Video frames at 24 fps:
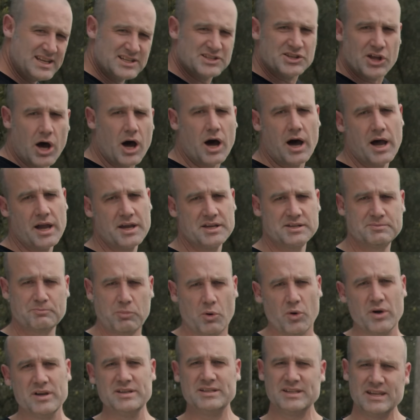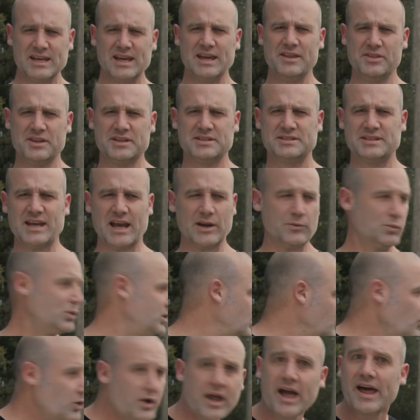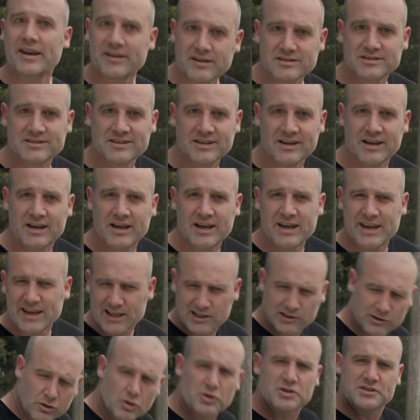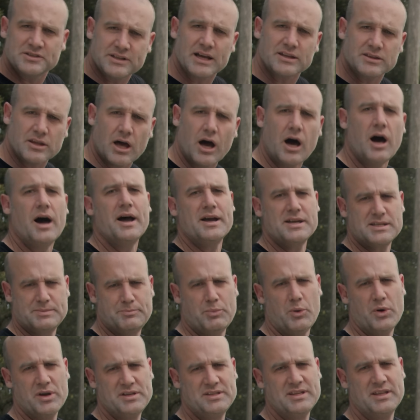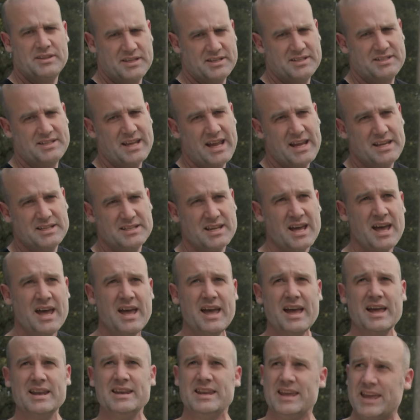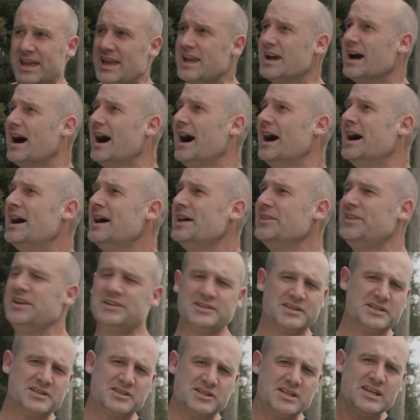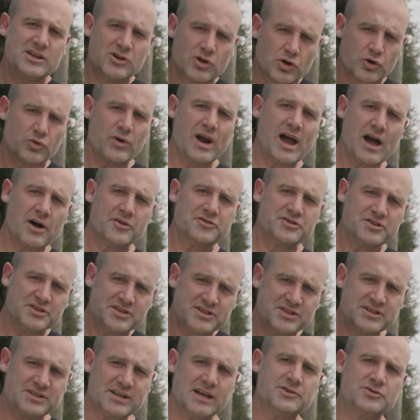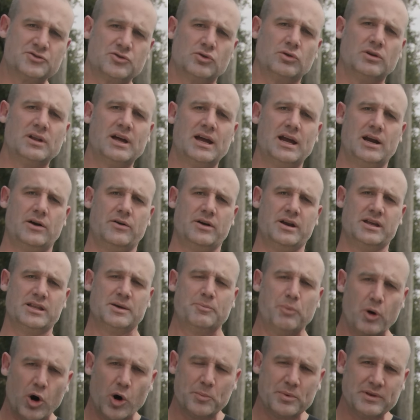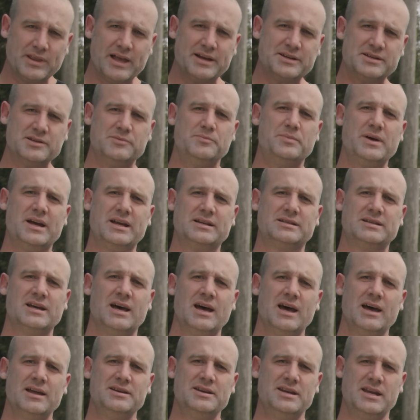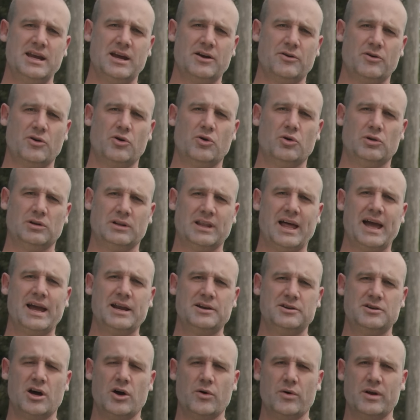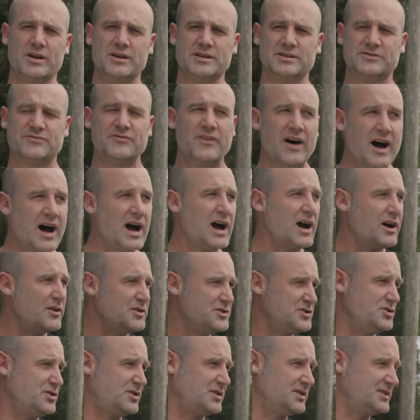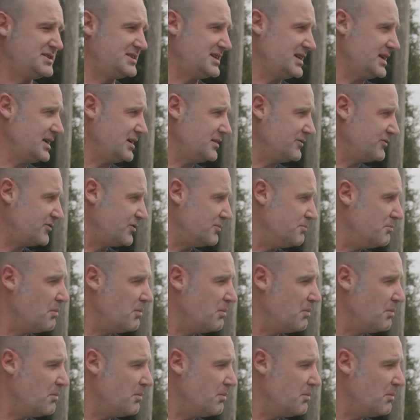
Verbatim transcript: is the highest point in the state? Well, look at it. It looks like the highest point in the state. And here, this is the crowded central area, the populated bit near Orlando. And as far as you can see, for